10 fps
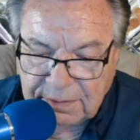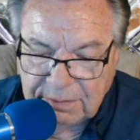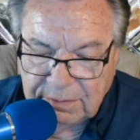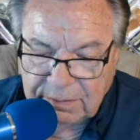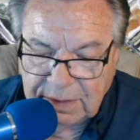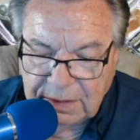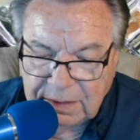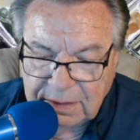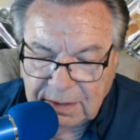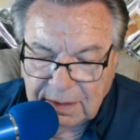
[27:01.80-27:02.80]
unique.
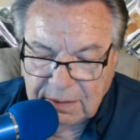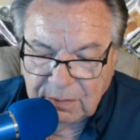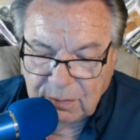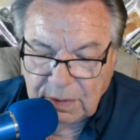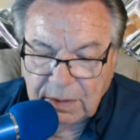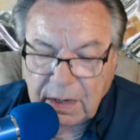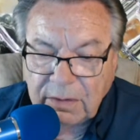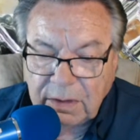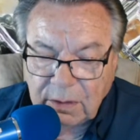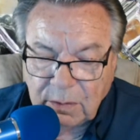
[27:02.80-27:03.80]
You
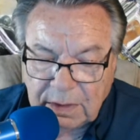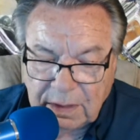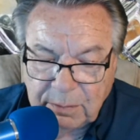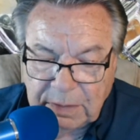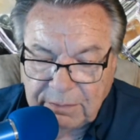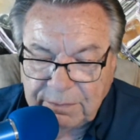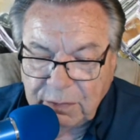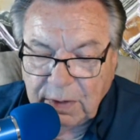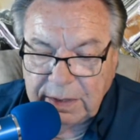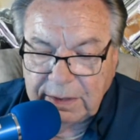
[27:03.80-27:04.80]
know what?
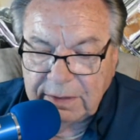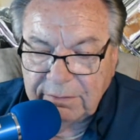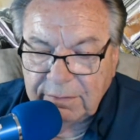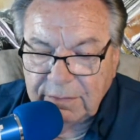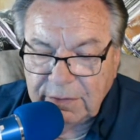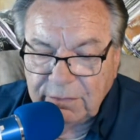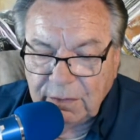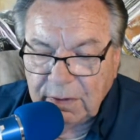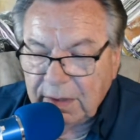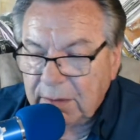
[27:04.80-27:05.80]
Before I get too
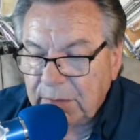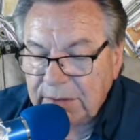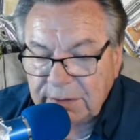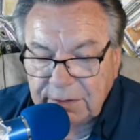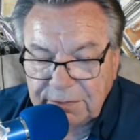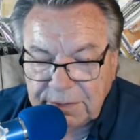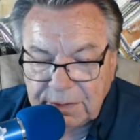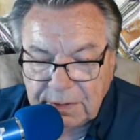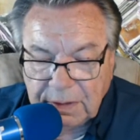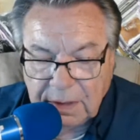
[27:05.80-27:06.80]
far ahead of myself
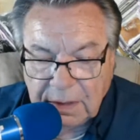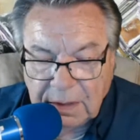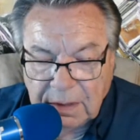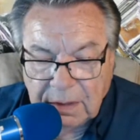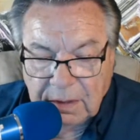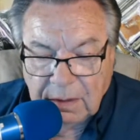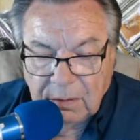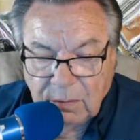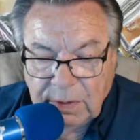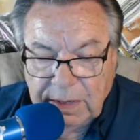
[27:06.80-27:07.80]
here,
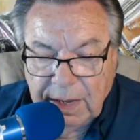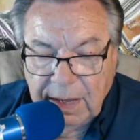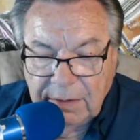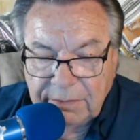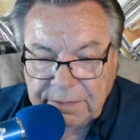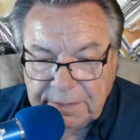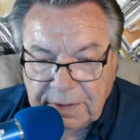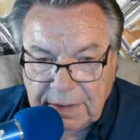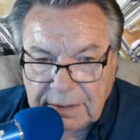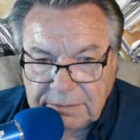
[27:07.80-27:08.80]
we have,
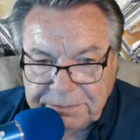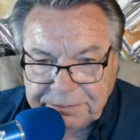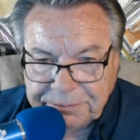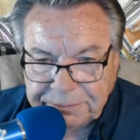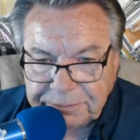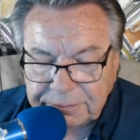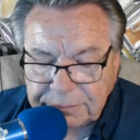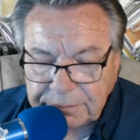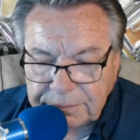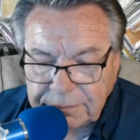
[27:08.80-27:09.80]
and
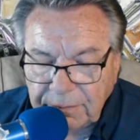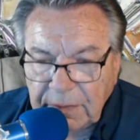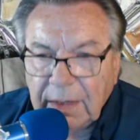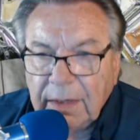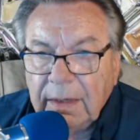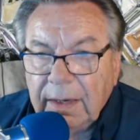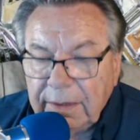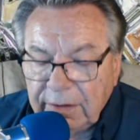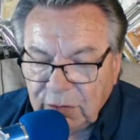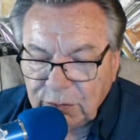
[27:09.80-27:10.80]

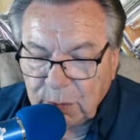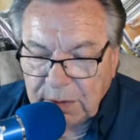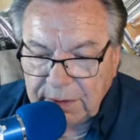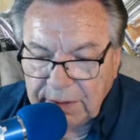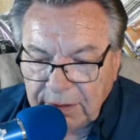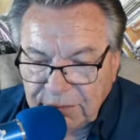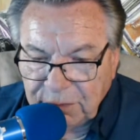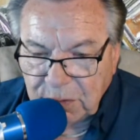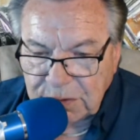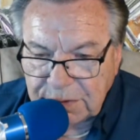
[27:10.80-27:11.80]
this was one of the
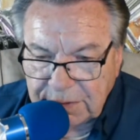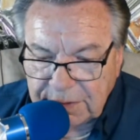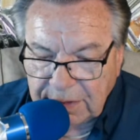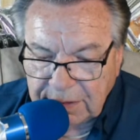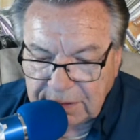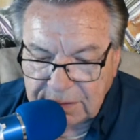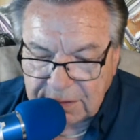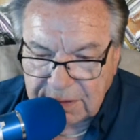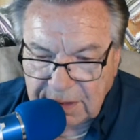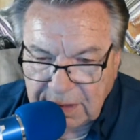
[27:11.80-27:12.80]
unfortunate things
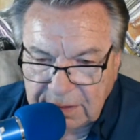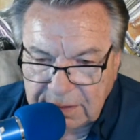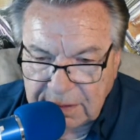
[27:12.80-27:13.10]
that